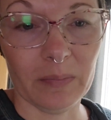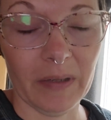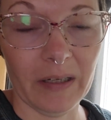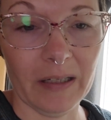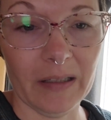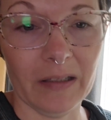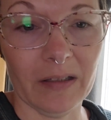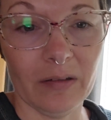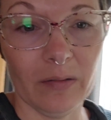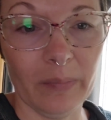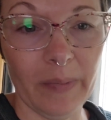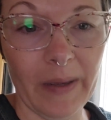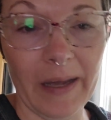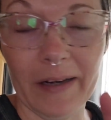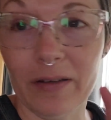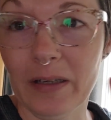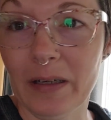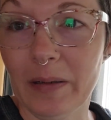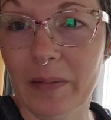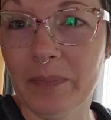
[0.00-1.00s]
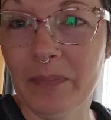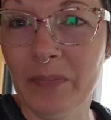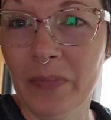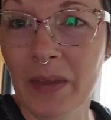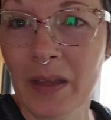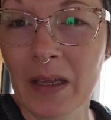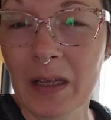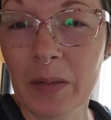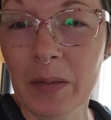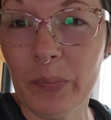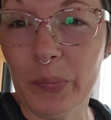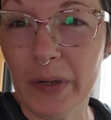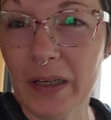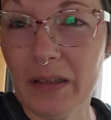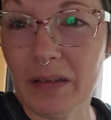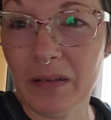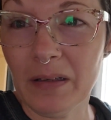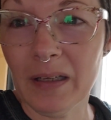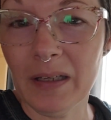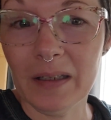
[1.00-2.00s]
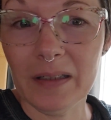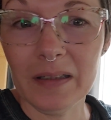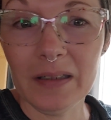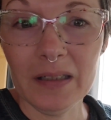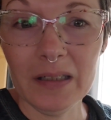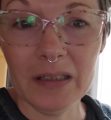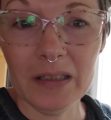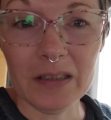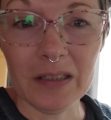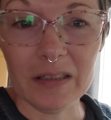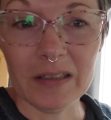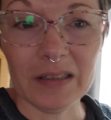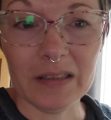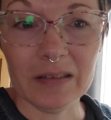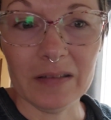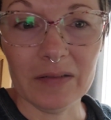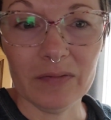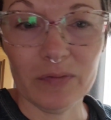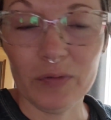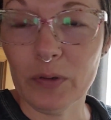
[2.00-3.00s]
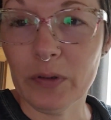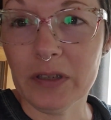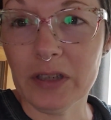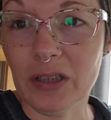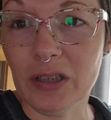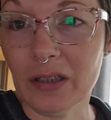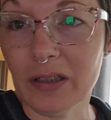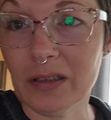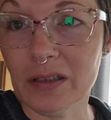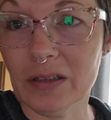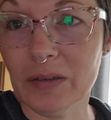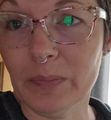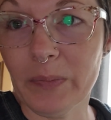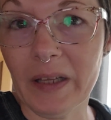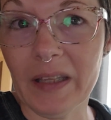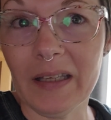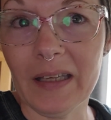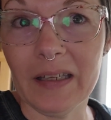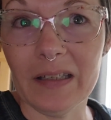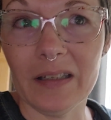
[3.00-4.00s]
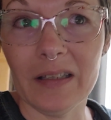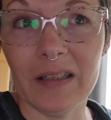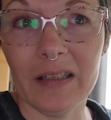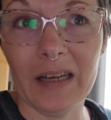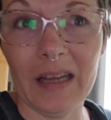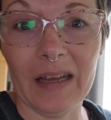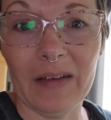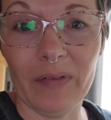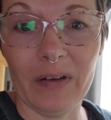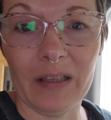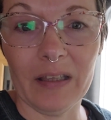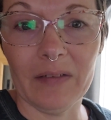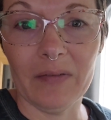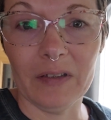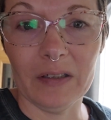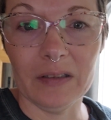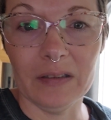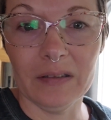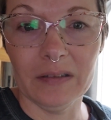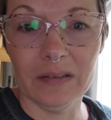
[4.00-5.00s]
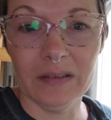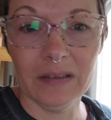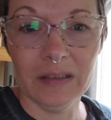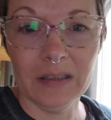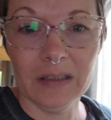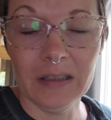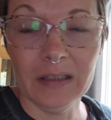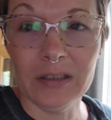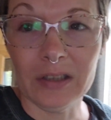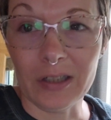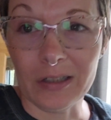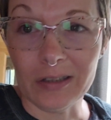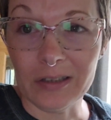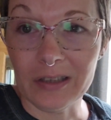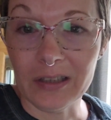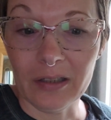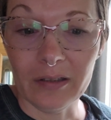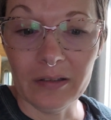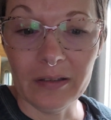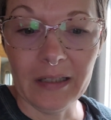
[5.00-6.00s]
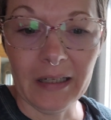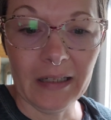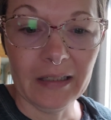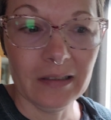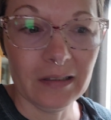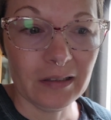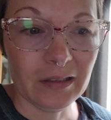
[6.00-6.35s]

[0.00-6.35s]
My little battery brick thing doesn't fully charge by the end of the day if I leave it charging all day.